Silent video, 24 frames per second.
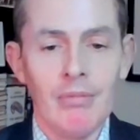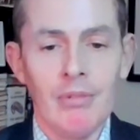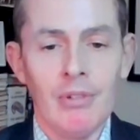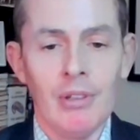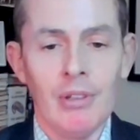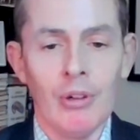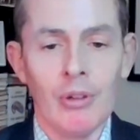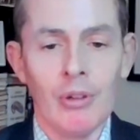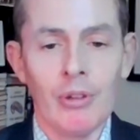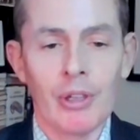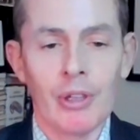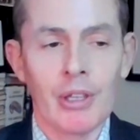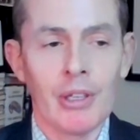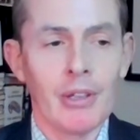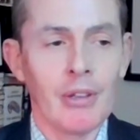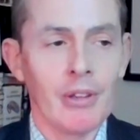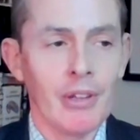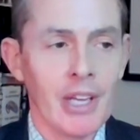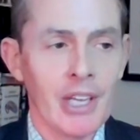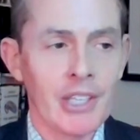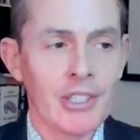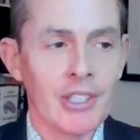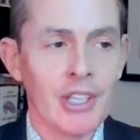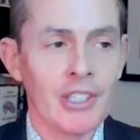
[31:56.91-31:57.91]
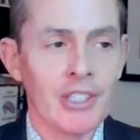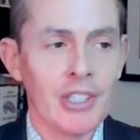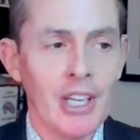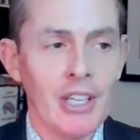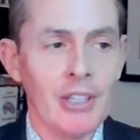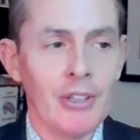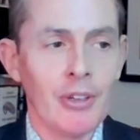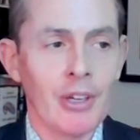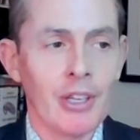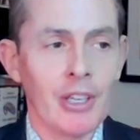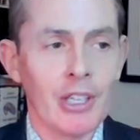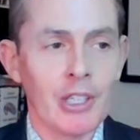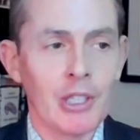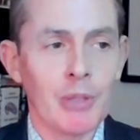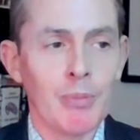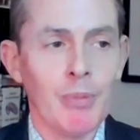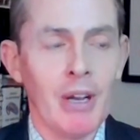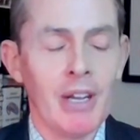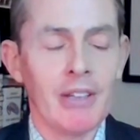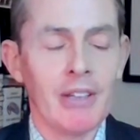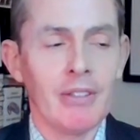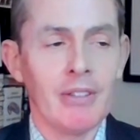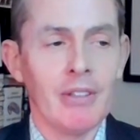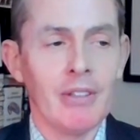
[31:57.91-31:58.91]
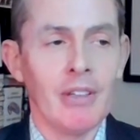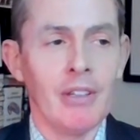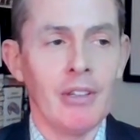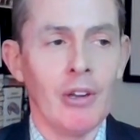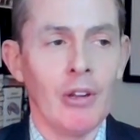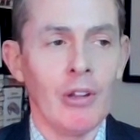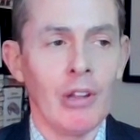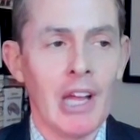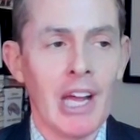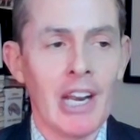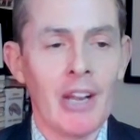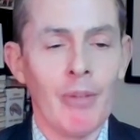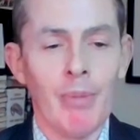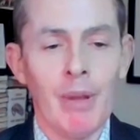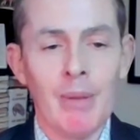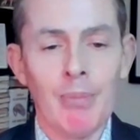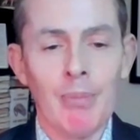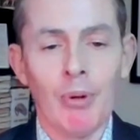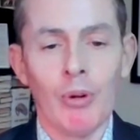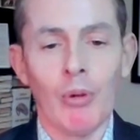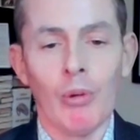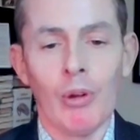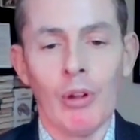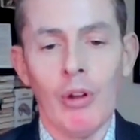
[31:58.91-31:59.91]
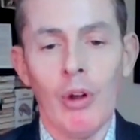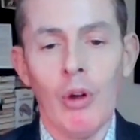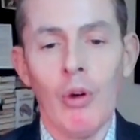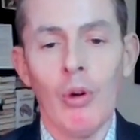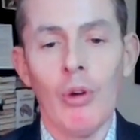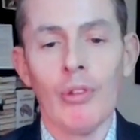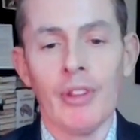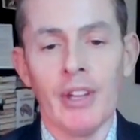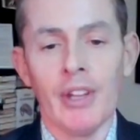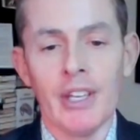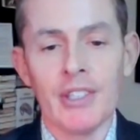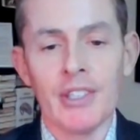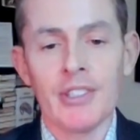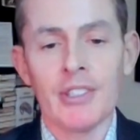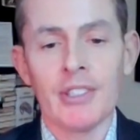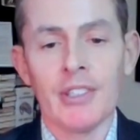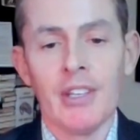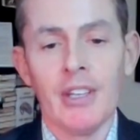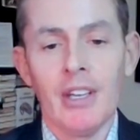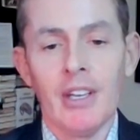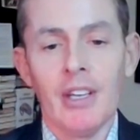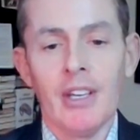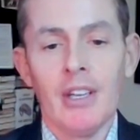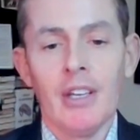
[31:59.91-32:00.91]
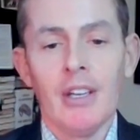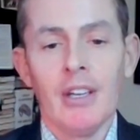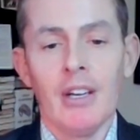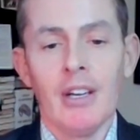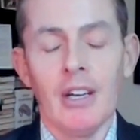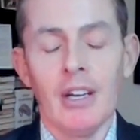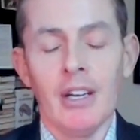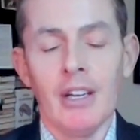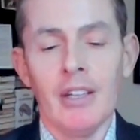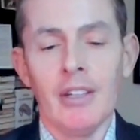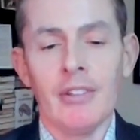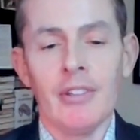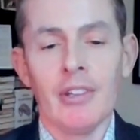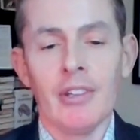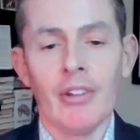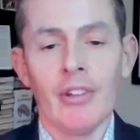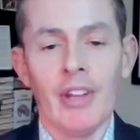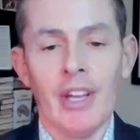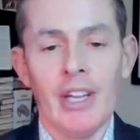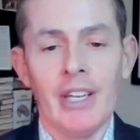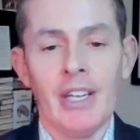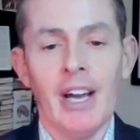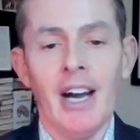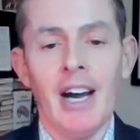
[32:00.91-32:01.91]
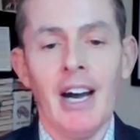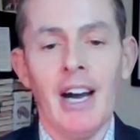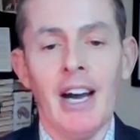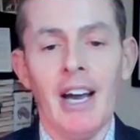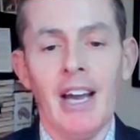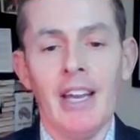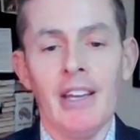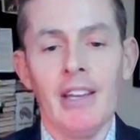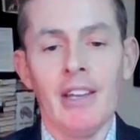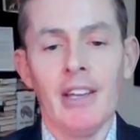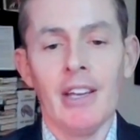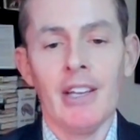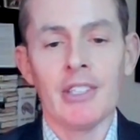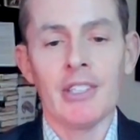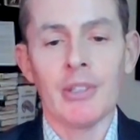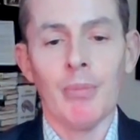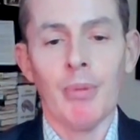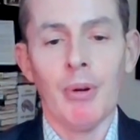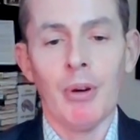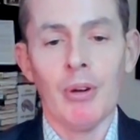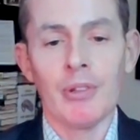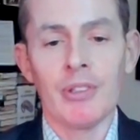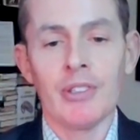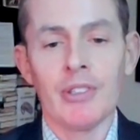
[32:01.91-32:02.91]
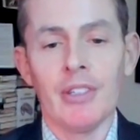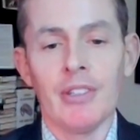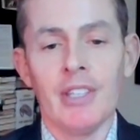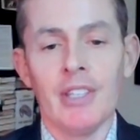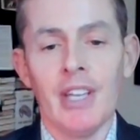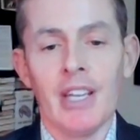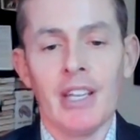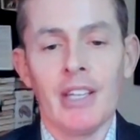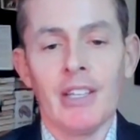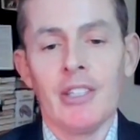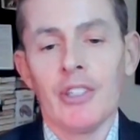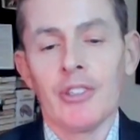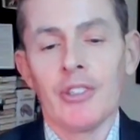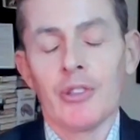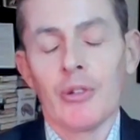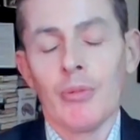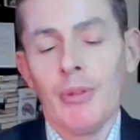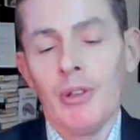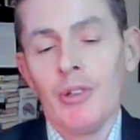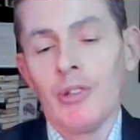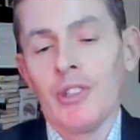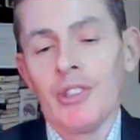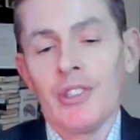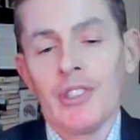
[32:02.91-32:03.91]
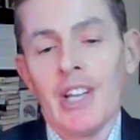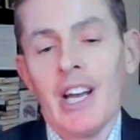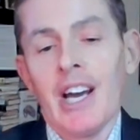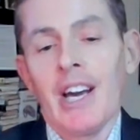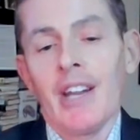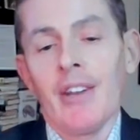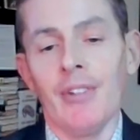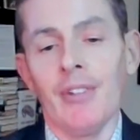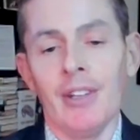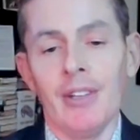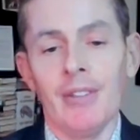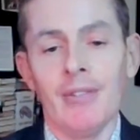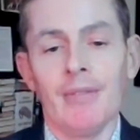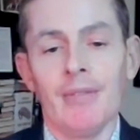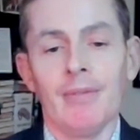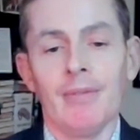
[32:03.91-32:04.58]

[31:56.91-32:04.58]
You can, as I said, you can expect a lot of people will hold this until they die, as opposed to taking distributions out of it.